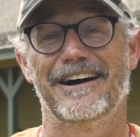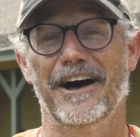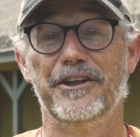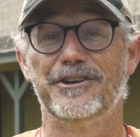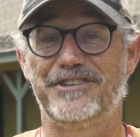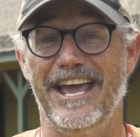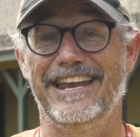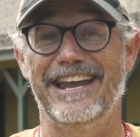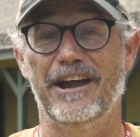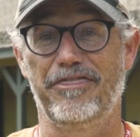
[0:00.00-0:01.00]

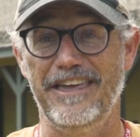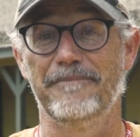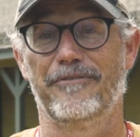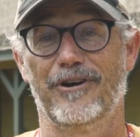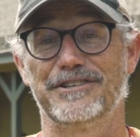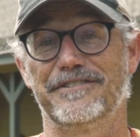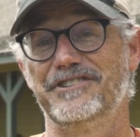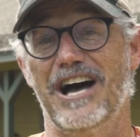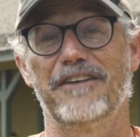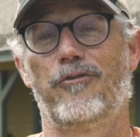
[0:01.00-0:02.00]
understanding our theme verse of
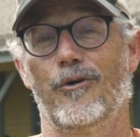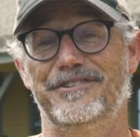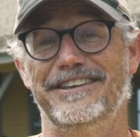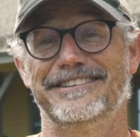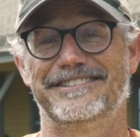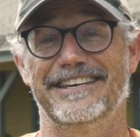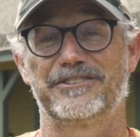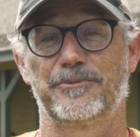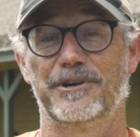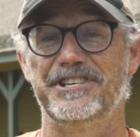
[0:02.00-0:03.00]
John
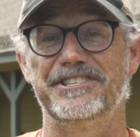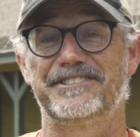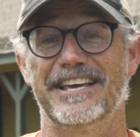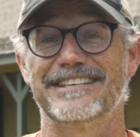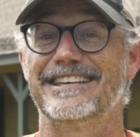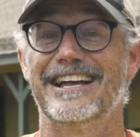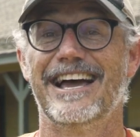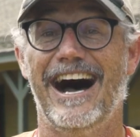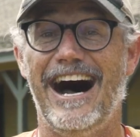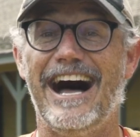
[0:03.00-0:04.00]
14:6, where Jesus says that
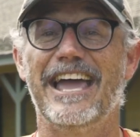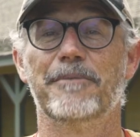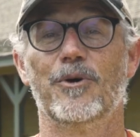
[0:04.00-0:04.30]
I am